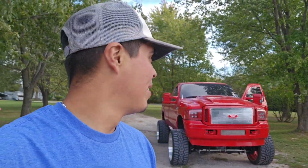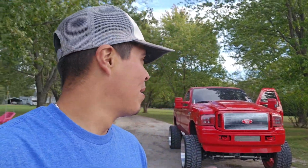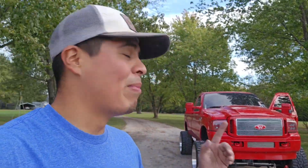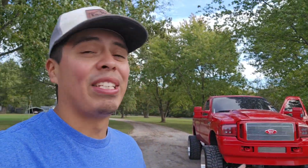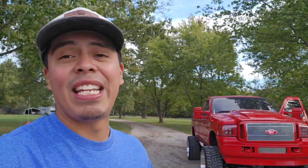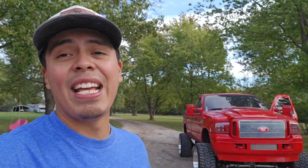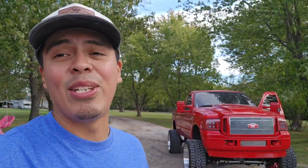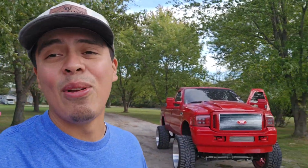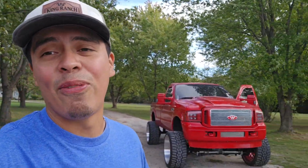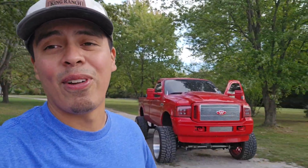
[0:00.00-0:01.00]
But stay
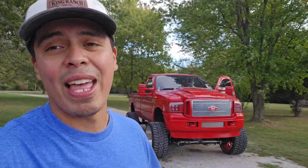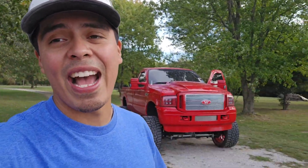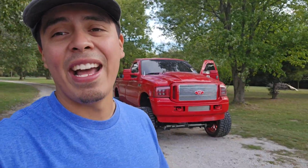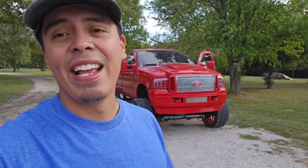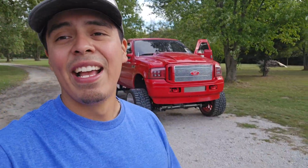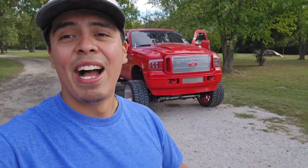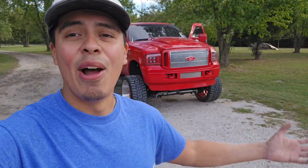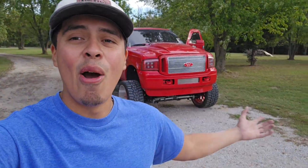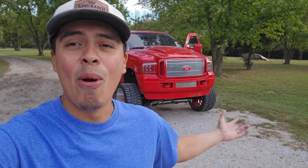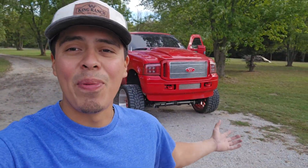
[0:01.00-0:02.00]
tuned for that. I
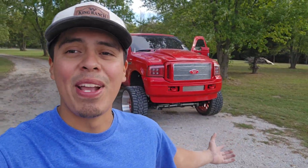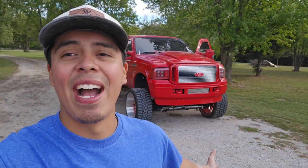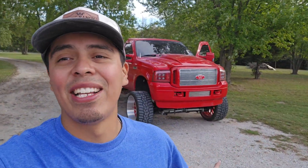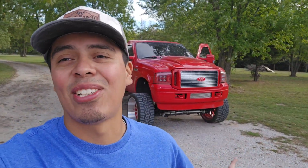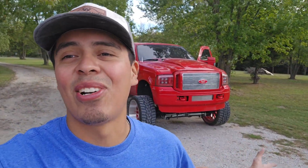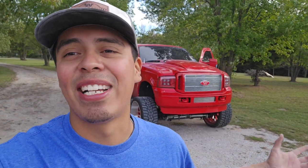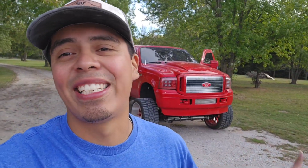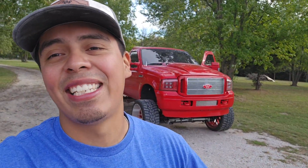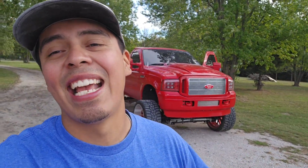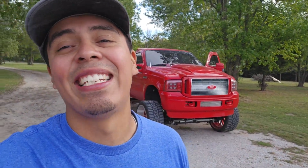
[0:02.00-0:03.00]
hope you guys are
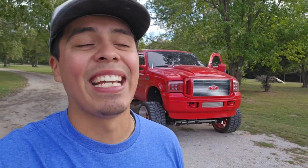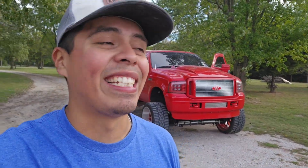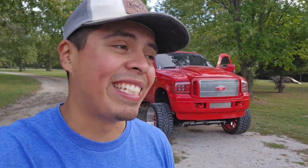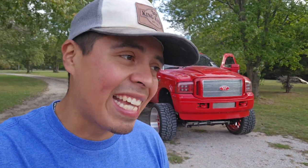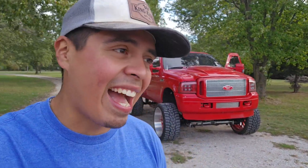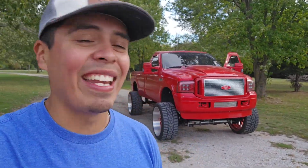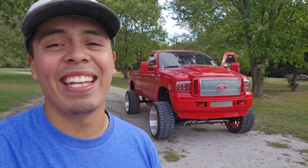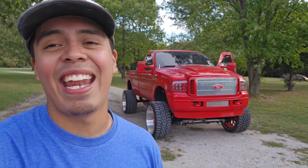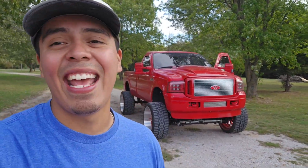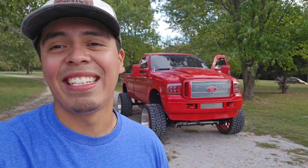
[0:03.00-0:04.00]
as
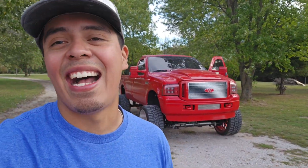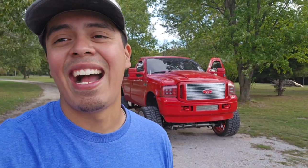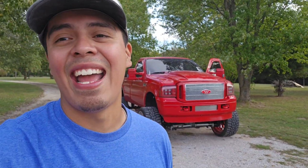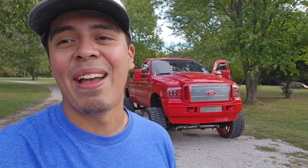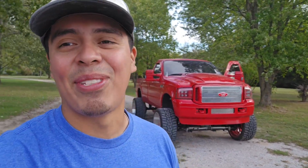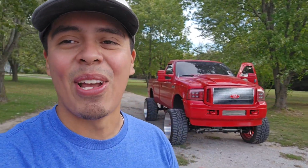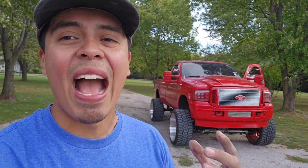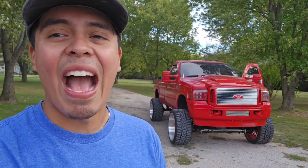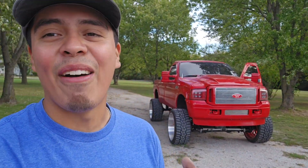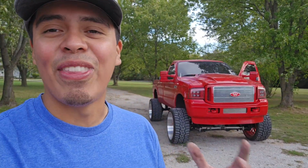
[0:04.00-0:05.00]
excited as I am to
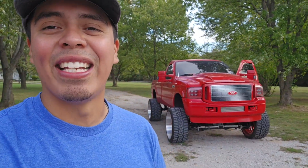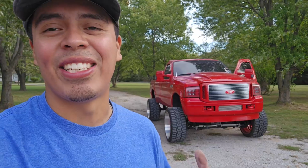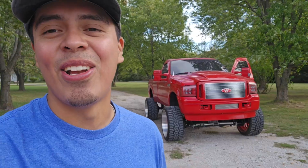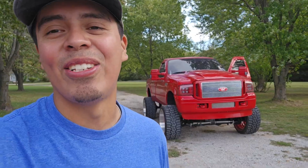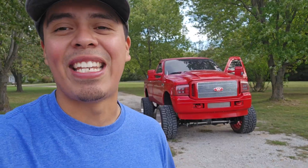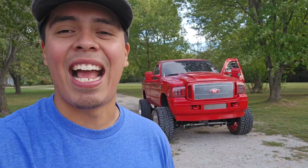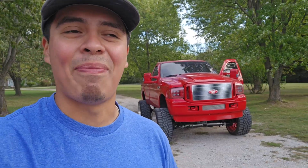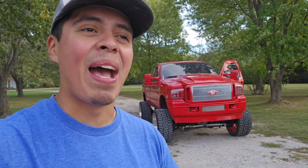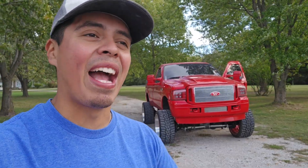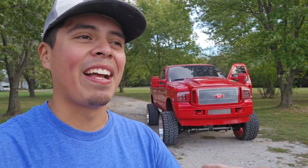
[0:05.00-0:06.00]
have this hood stack
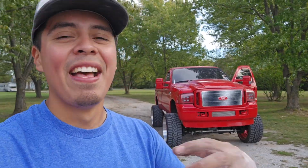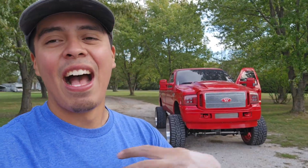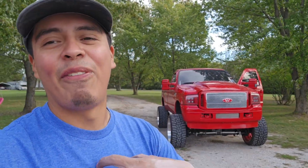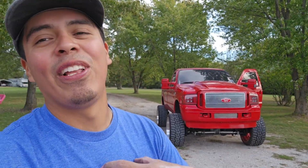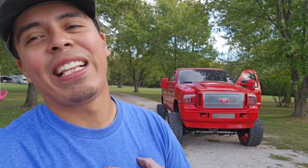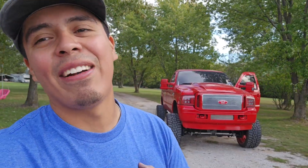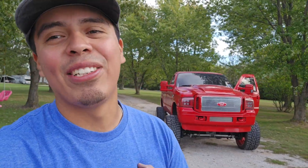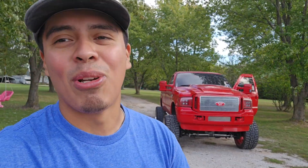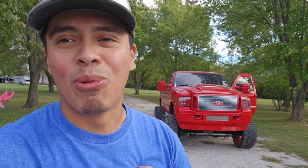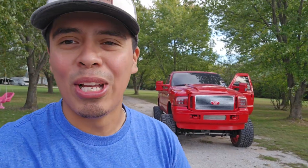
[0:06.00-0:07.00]
back. I feel like that
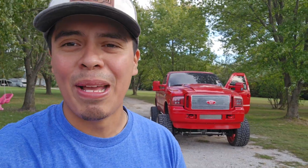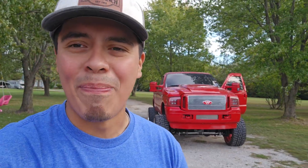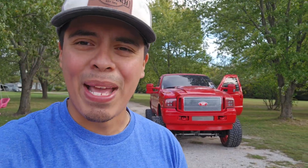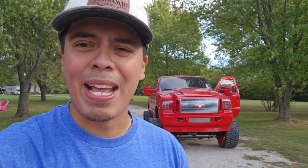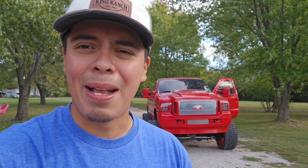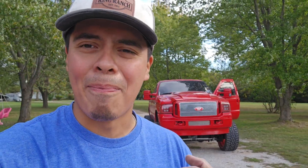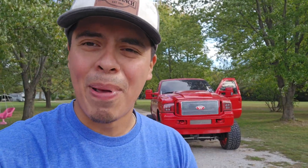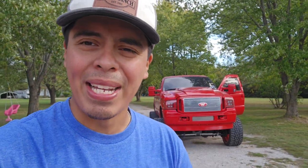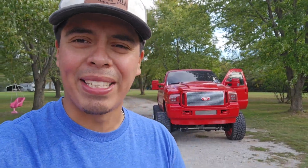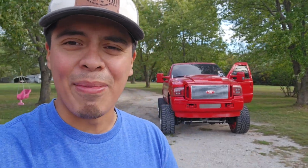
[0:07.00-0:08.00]
was a really big
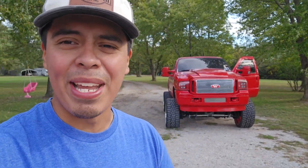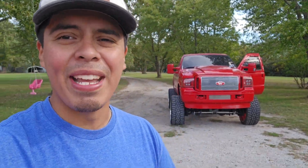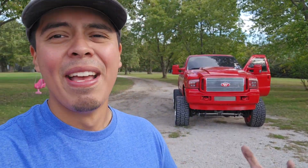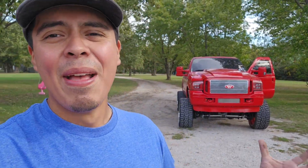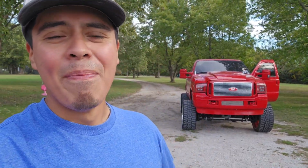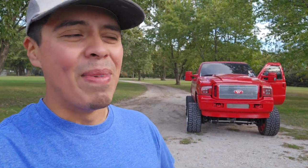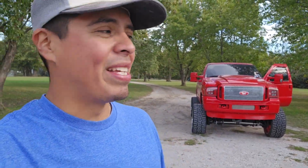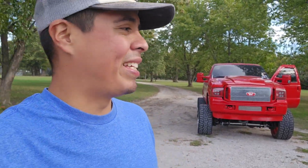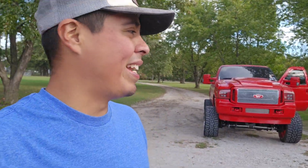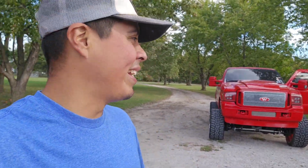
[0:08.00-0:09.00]
piece of me
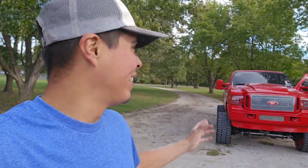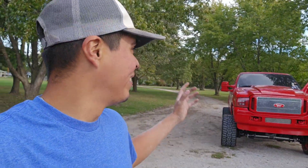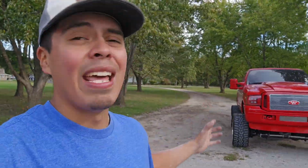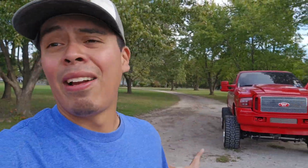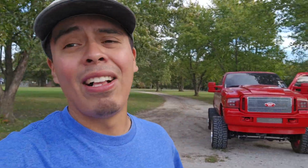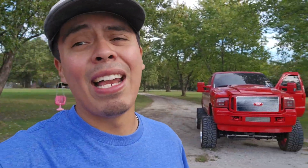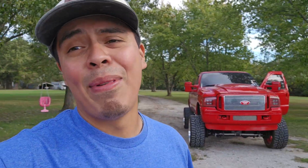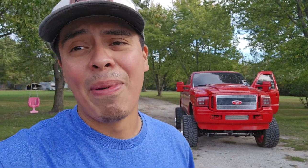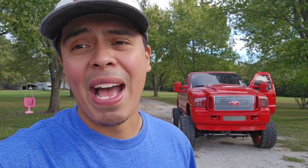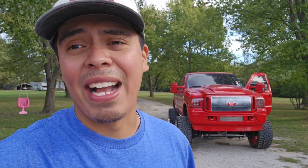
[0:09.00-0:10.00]
missing, and I'm glad to be
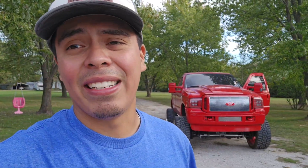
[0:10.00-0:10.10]
back.